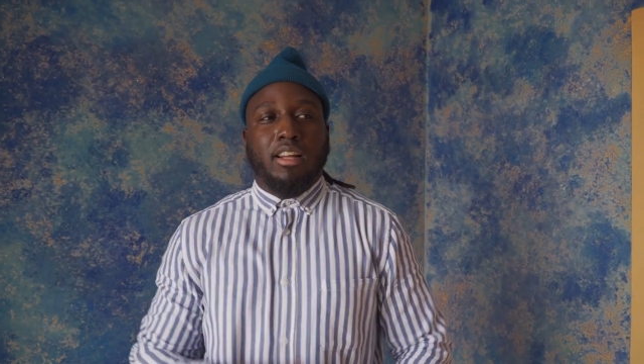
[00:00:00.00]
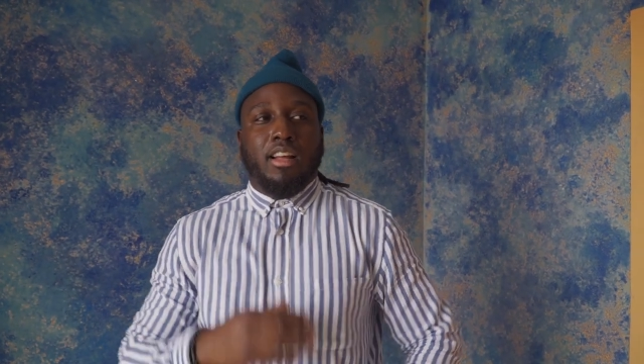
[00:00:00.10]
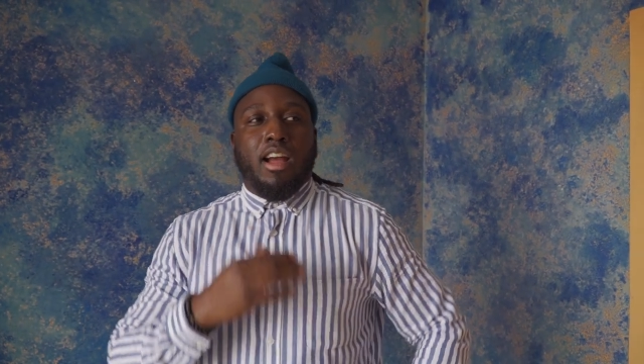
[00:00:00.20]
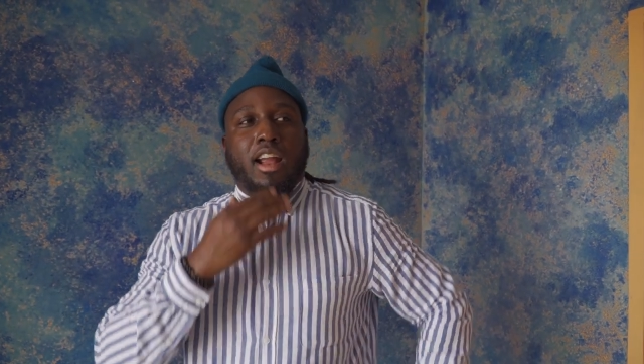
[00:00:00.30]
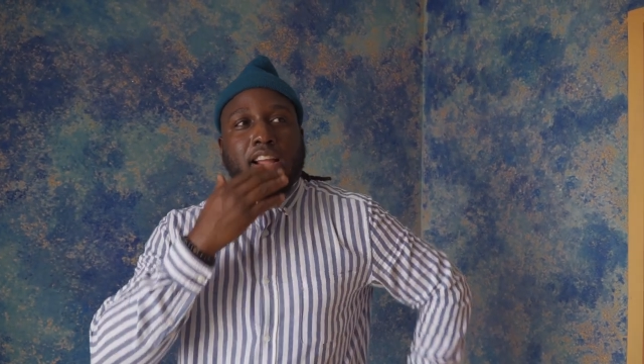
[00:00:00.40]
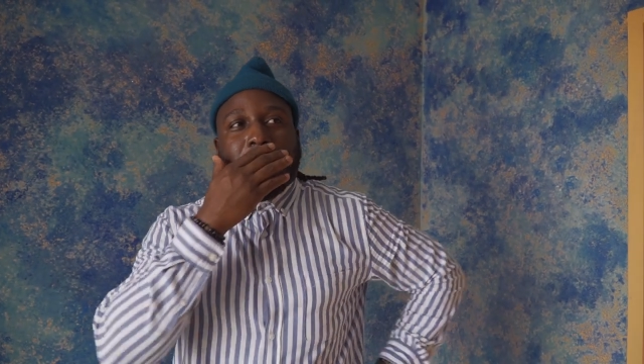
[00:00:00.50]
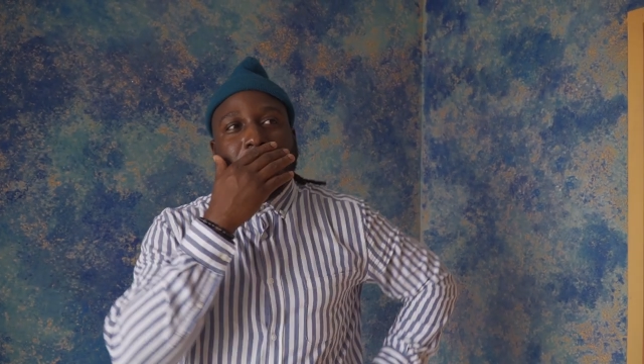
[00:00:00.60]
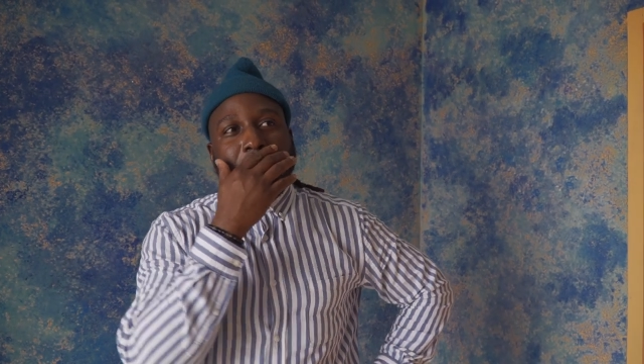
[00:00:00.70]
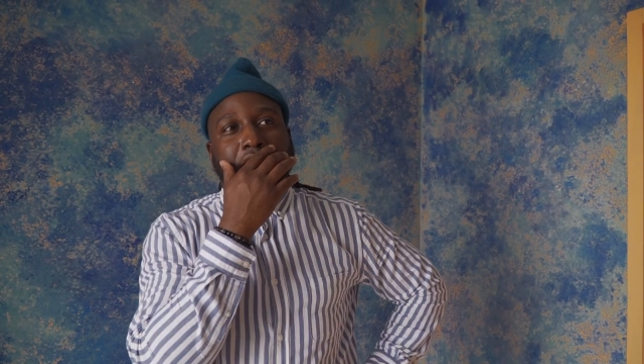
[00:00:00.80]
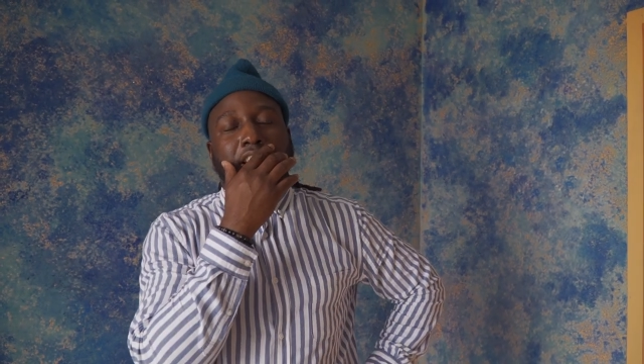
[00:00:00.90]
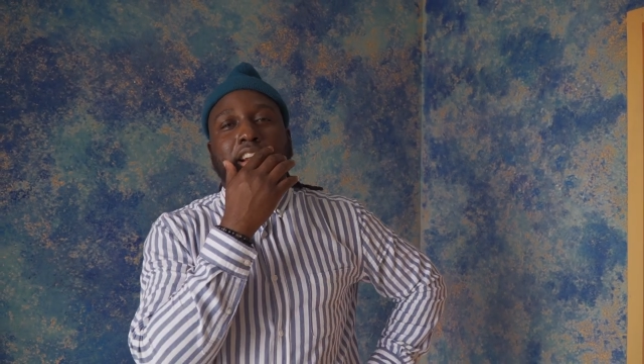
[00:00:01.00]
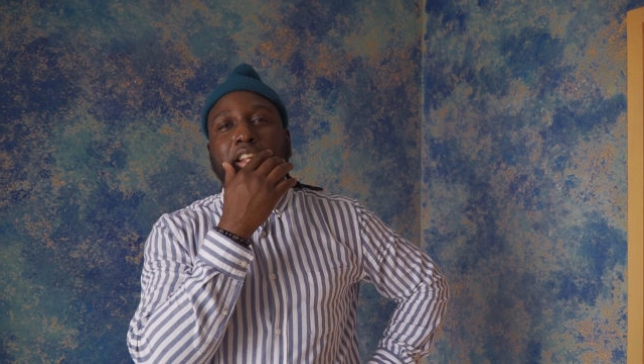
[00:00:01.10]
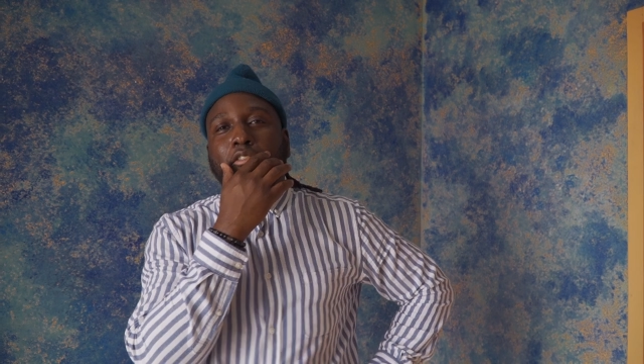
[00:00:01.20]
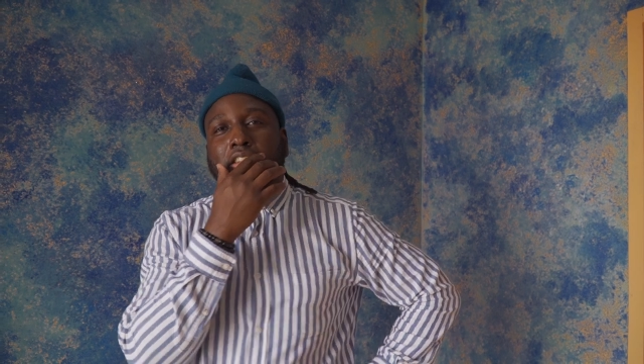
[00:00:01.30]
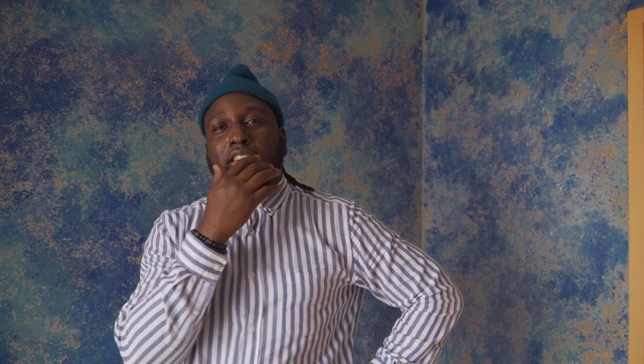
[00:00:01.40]
Alright, should I
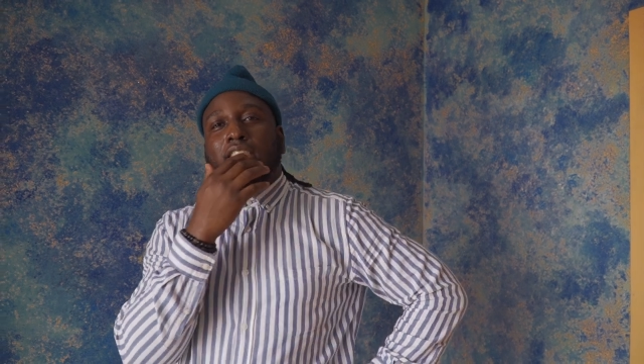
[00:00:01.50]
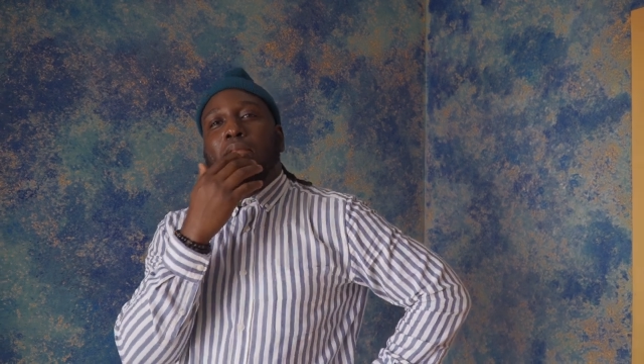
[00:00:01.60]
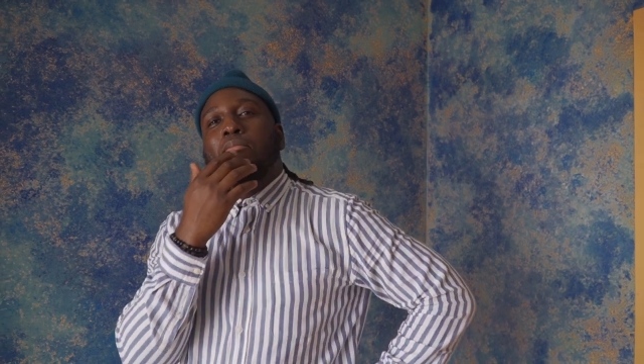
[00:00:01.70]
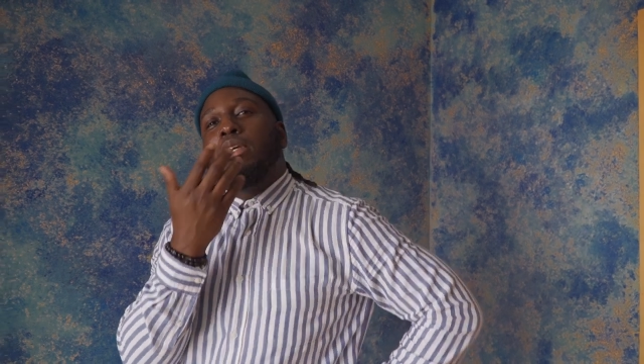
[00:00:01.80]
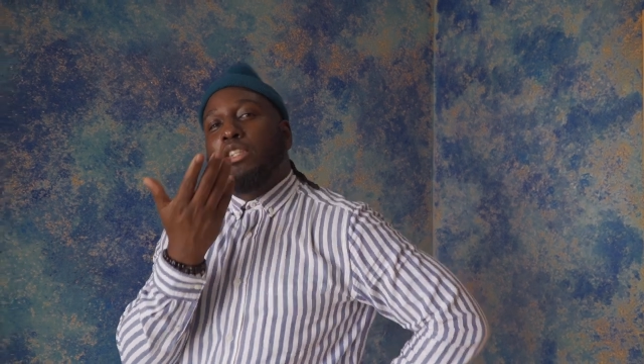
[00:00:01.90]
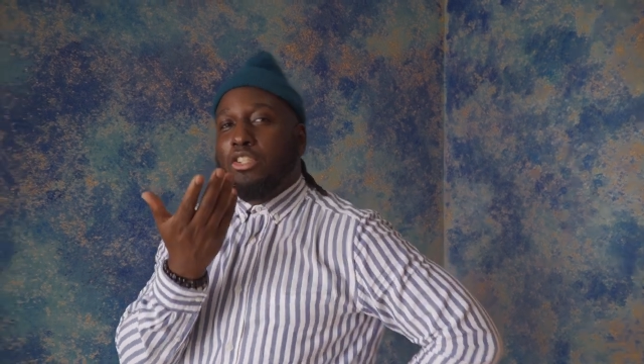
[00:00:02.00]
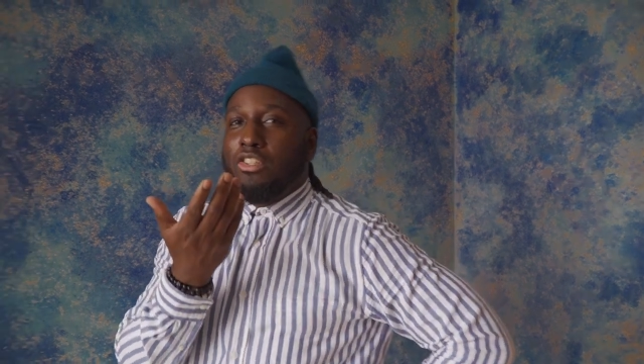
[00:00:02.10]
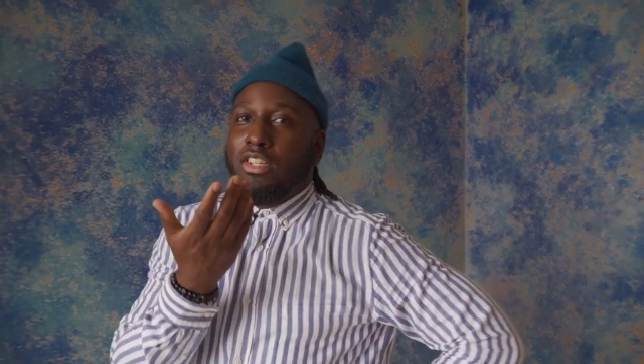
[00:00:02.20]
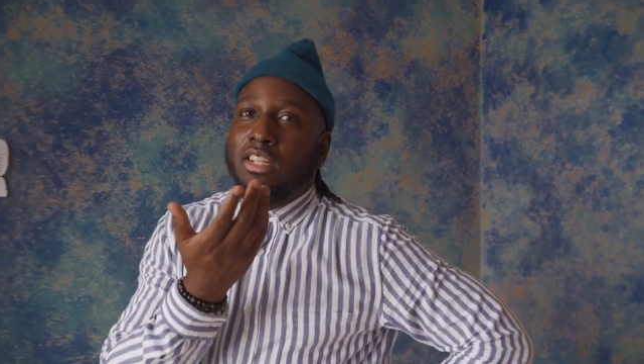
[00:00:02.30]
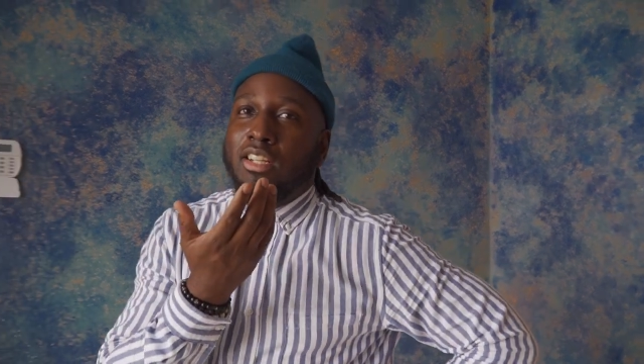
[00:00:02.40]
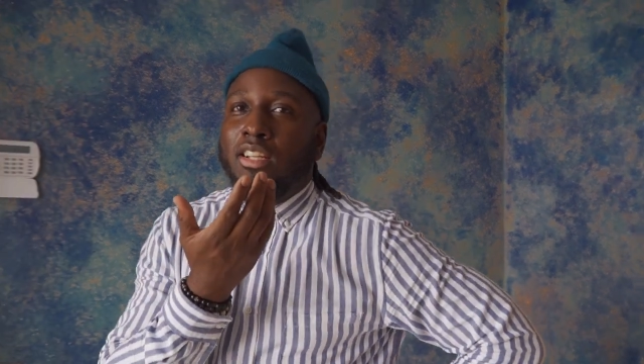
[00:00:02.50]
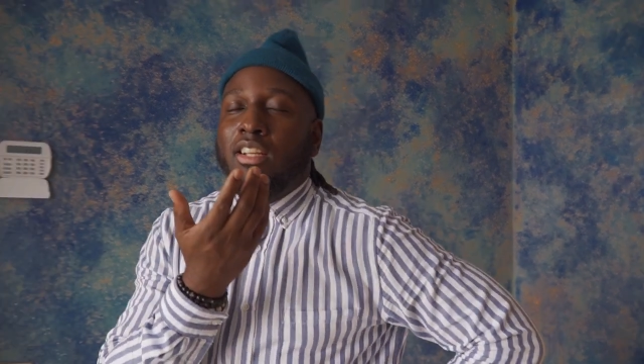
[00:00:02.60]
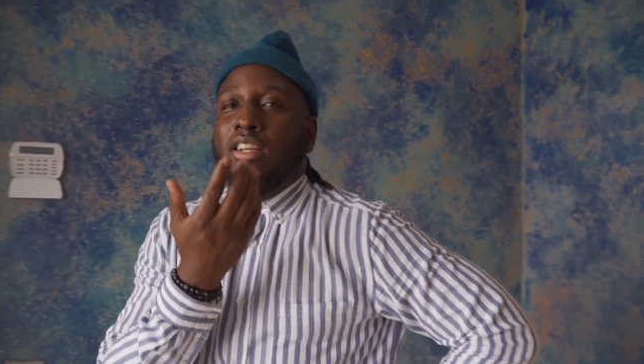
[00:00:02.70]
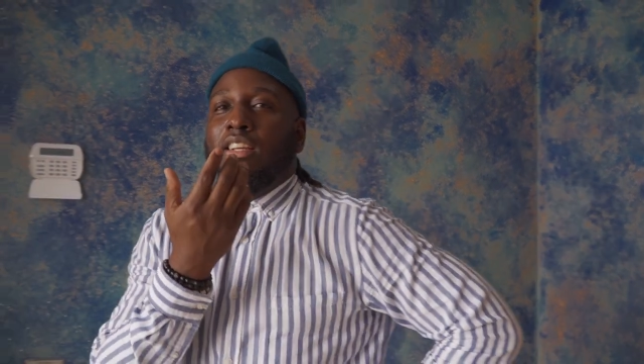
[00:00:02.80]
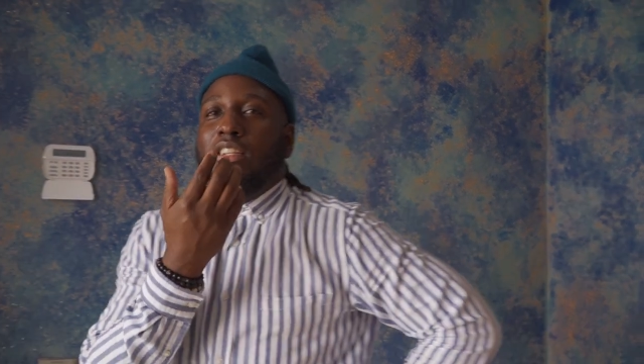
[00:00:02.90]
leave it as a mystery?
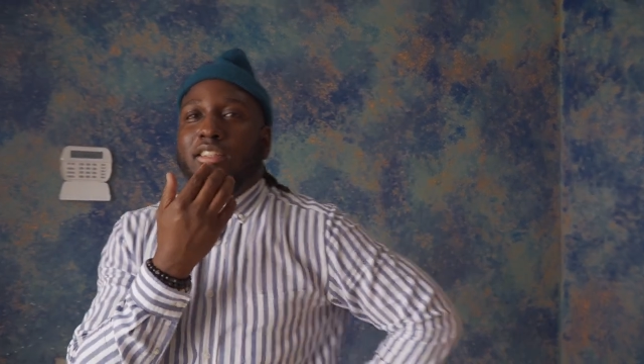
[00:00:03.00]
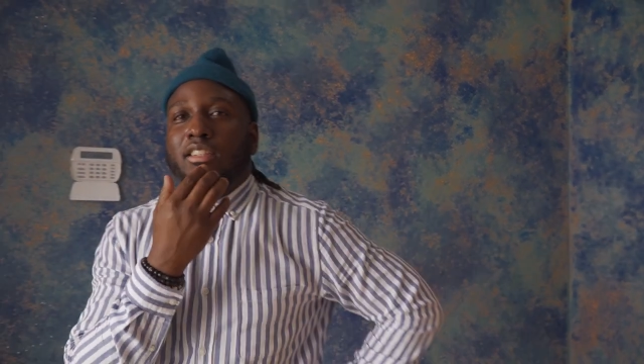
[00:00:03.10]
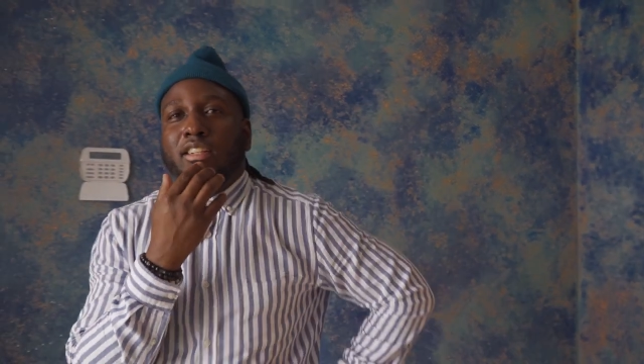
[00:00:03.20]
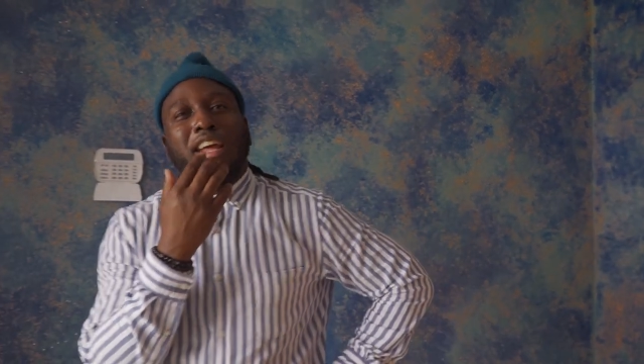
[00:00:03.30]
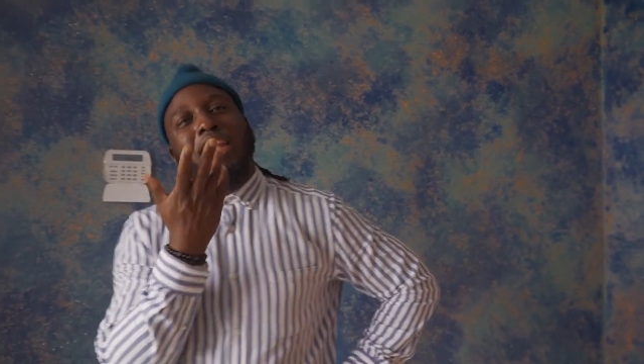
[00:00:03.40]
The